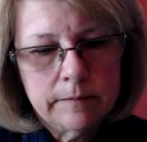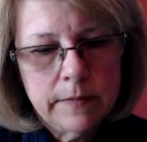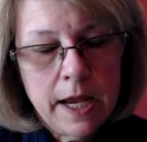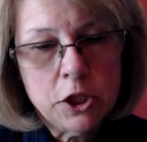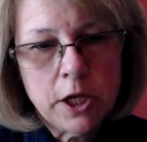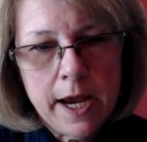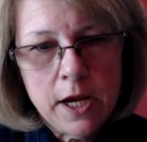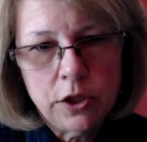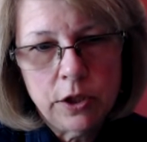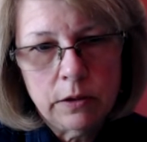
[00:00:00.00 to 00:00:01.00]

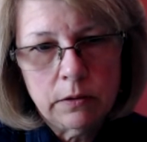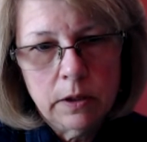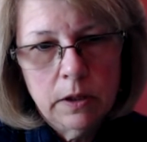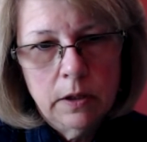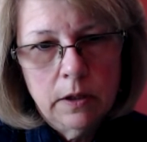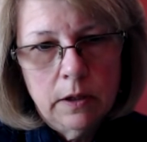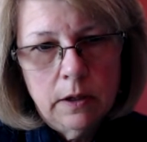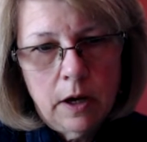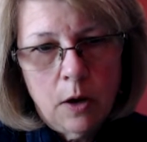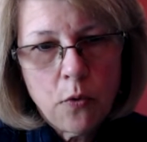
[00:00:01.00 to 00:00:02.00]
education
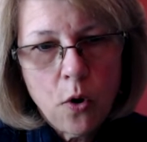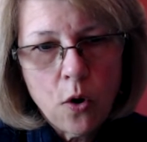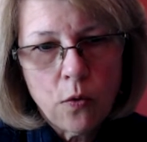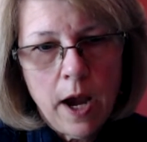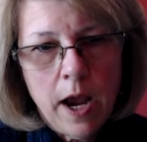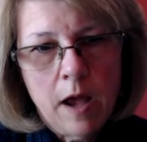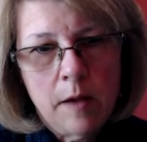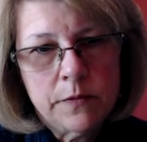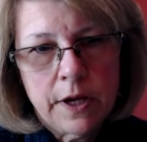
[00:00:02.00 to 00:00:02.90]
programs.